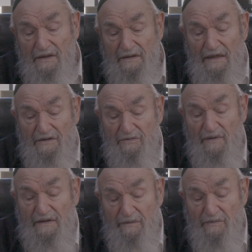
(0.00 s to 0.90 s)
and that's
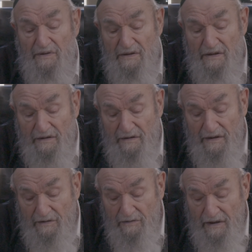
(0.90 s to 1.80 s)
when he was
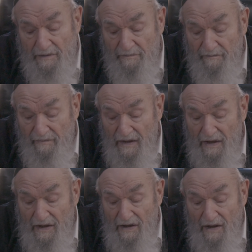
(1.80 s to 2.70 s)
okay.
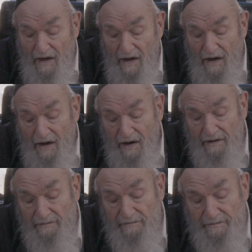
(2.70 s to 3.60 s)

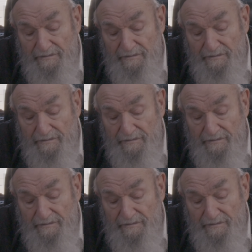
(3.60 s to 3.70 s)
Uh,